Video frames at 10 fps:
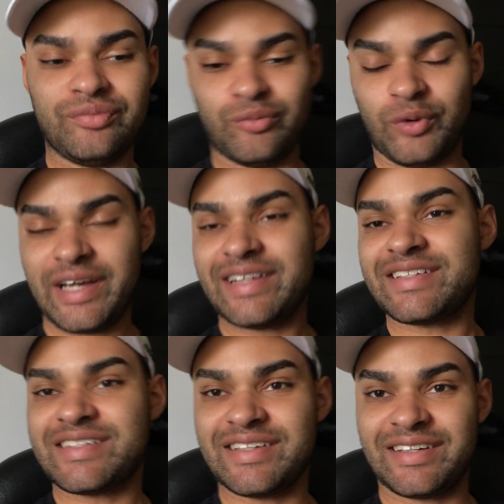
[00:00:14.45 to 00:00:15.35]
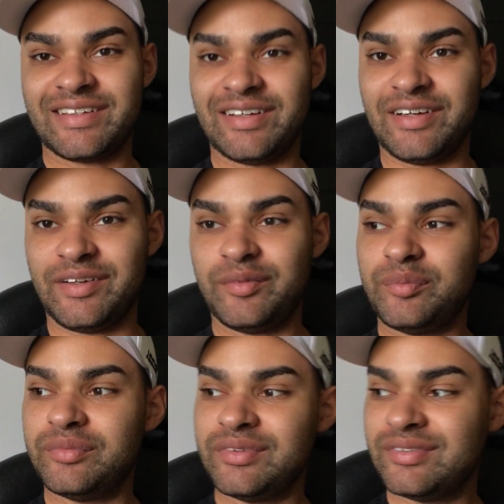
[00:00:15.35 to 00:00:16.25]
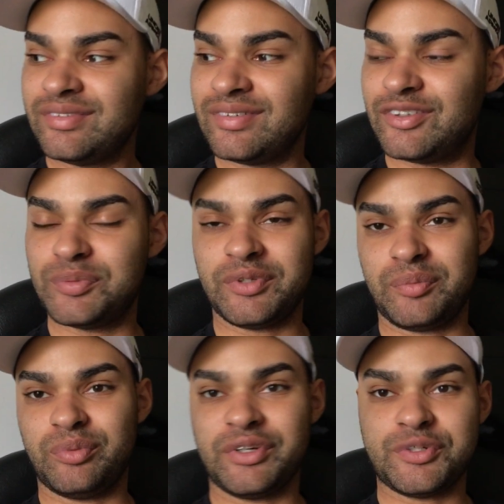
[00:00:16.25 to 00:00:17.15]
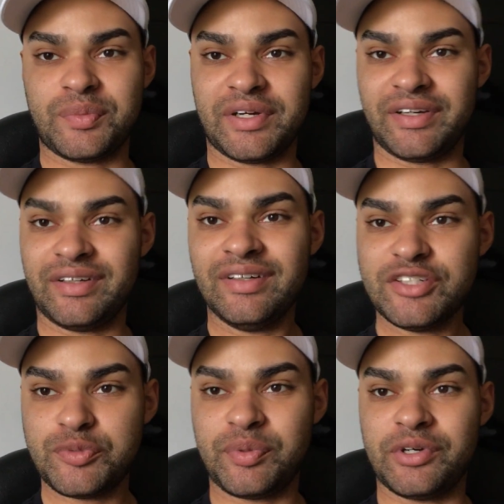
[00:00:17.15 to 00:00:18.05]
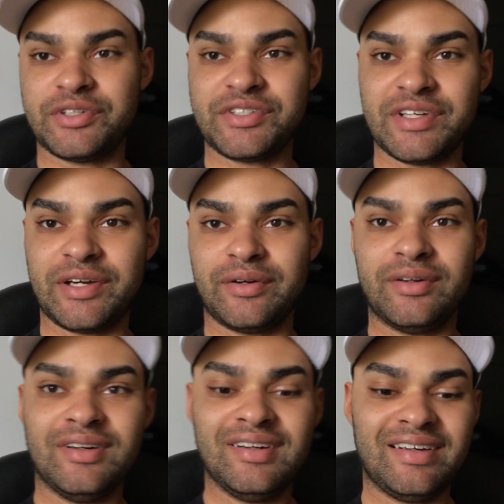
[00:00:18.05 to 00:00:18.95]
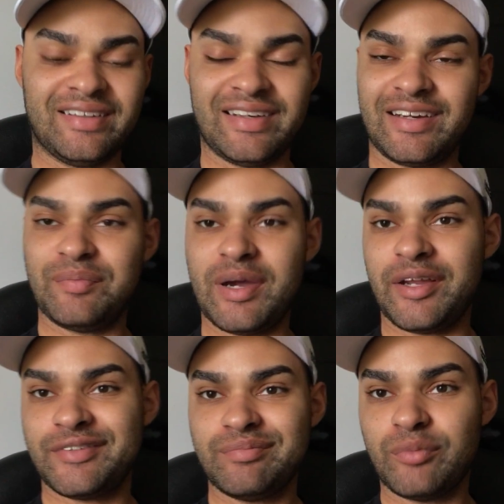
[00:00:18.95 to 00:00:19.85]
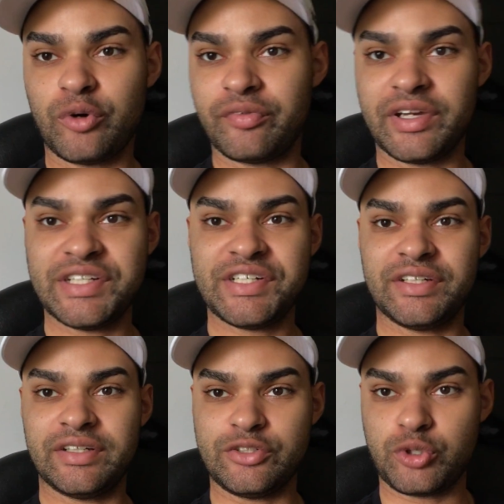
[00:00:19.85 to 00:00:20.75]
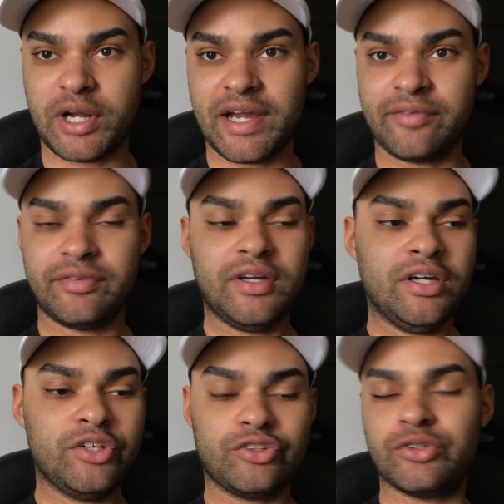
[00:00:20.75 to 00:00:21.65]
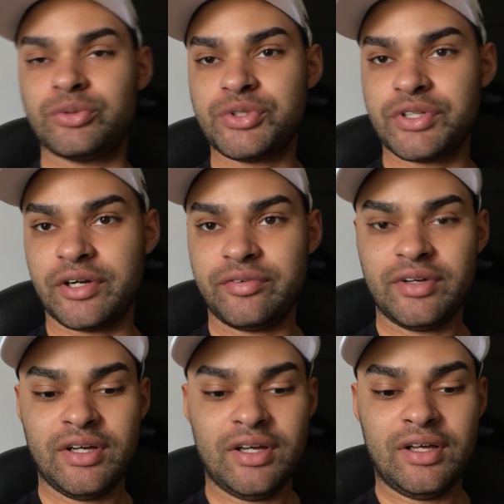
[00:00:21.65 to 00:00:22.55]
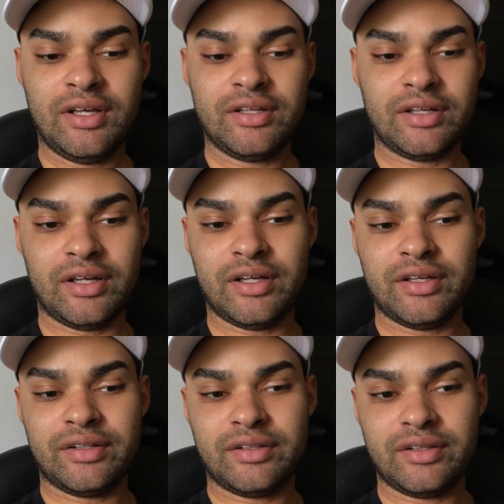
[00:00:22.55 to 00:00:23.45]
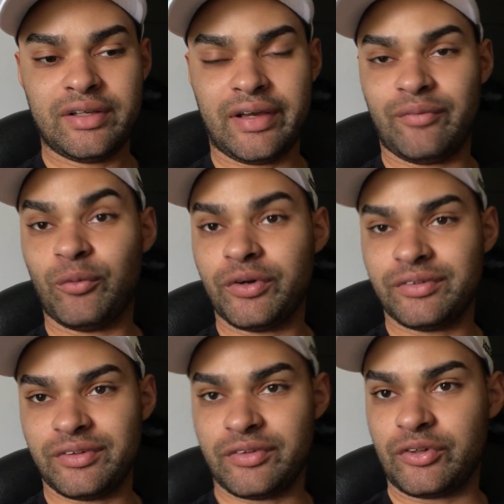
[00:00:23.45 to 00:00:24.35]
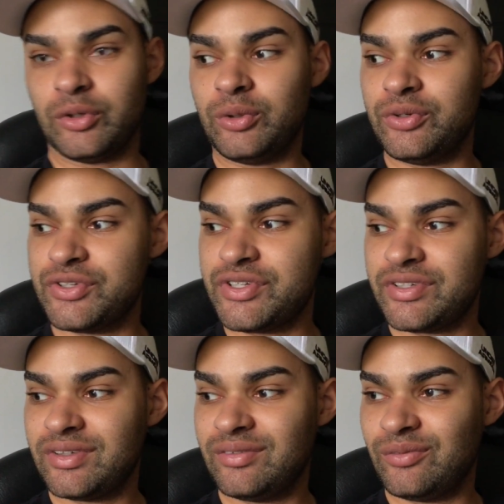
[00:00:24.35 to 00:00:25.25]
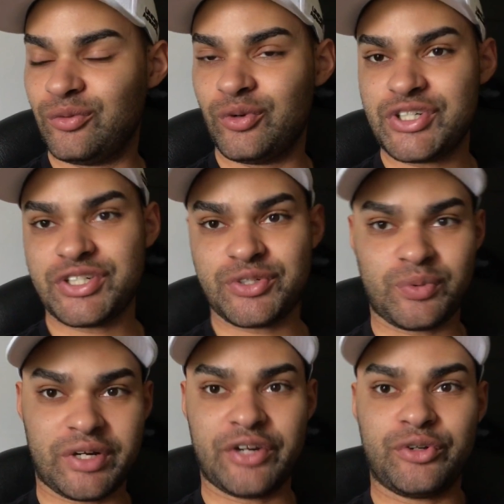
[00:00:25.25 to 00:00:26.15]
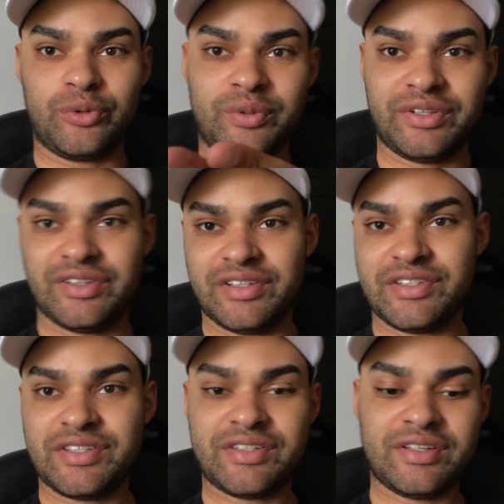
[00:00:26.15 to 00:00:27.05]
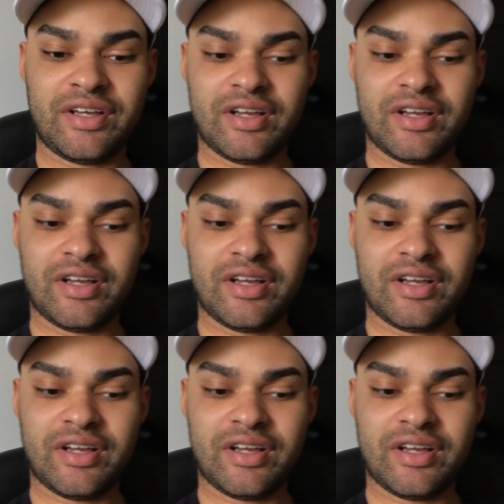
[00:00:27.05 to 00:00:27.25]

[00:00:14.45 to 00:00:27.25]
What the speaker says: when I get sick, ultimately brings my spirits down and like my motivation and drive to do stuff. And one of the goals, which is what I do with this